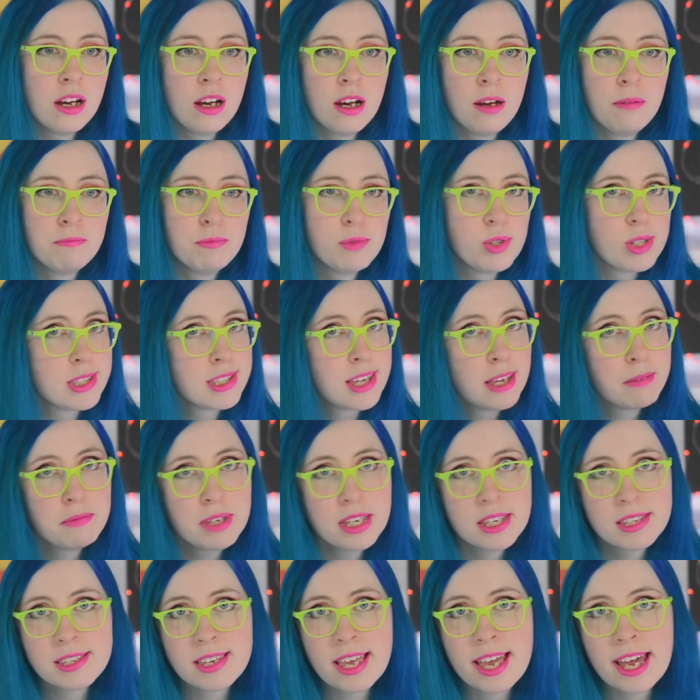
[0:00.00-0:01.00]
just send
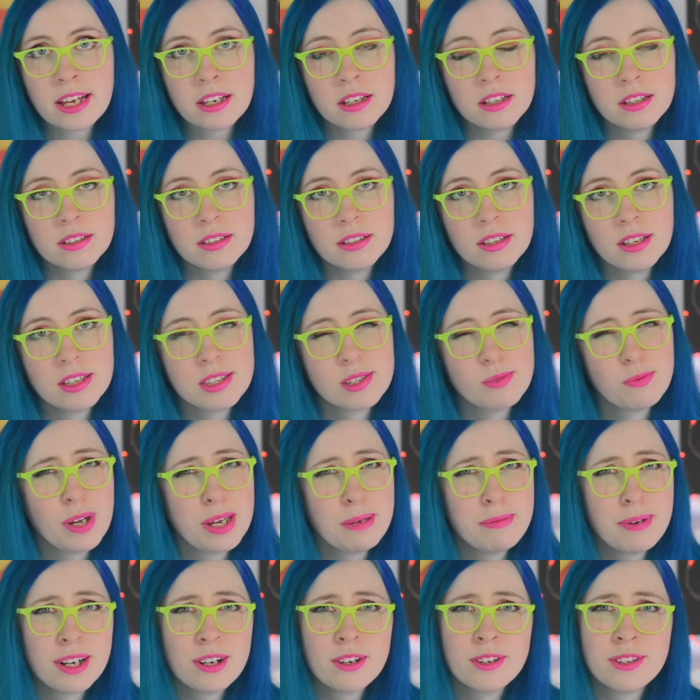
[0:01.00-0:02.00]
me a Slack. It's
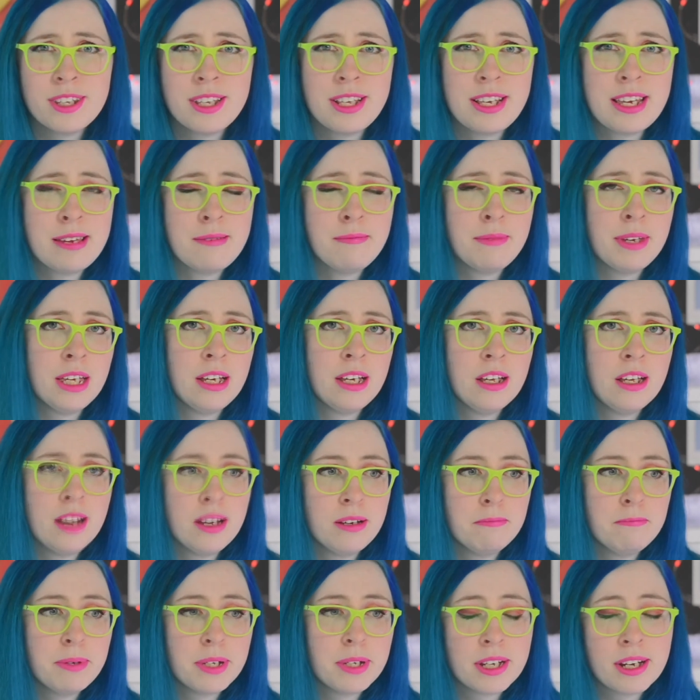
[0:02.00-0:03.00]
way better than
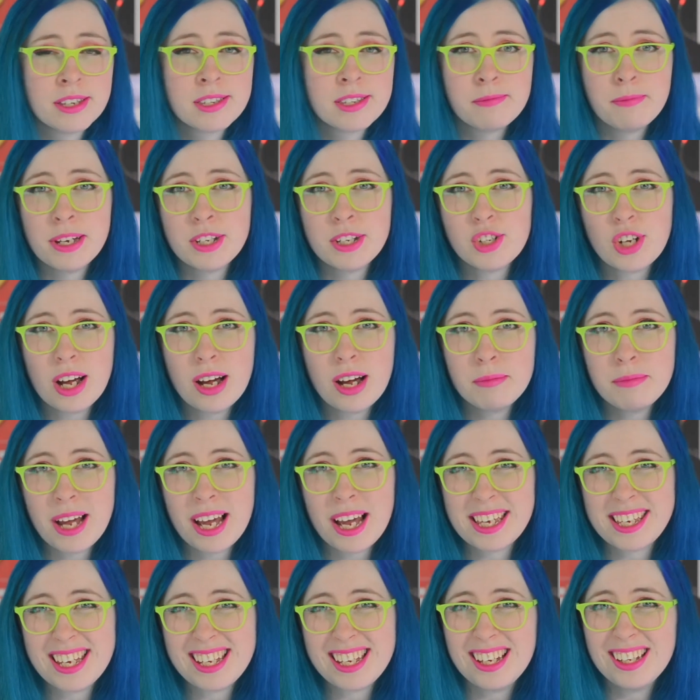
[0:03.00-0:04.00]
email. Because of my job,
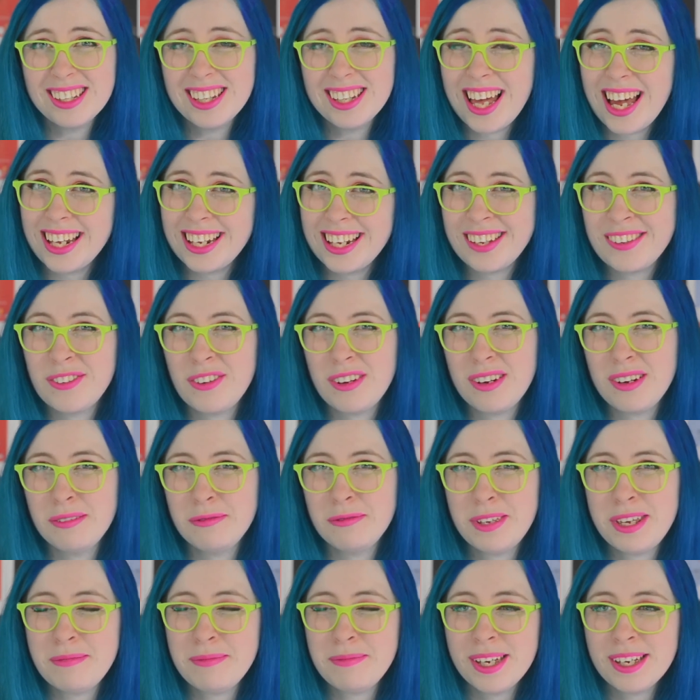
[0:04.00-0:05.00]
I get a lot of
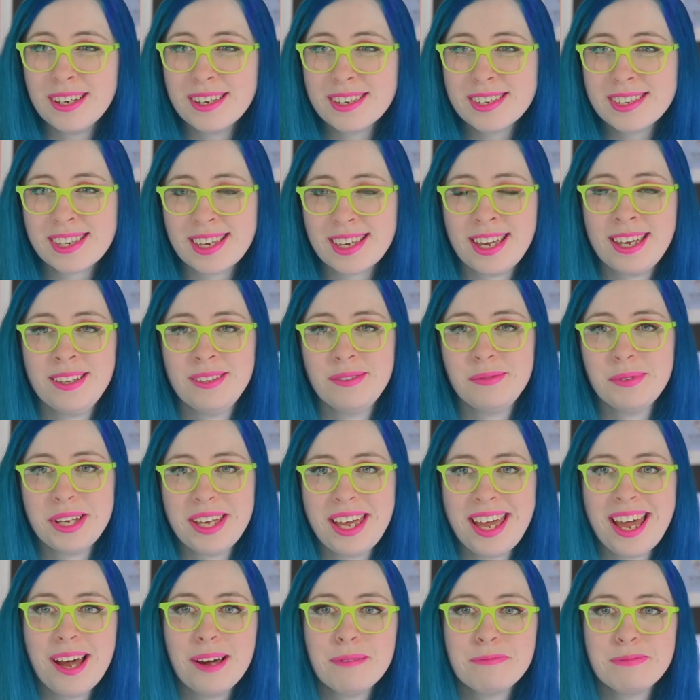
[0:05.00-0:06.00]
emails. And what
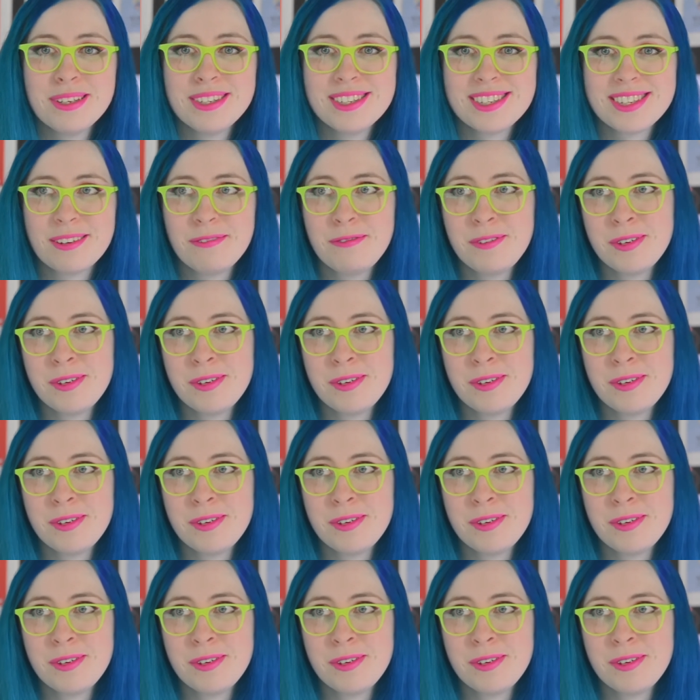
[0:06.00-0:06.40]
happens if you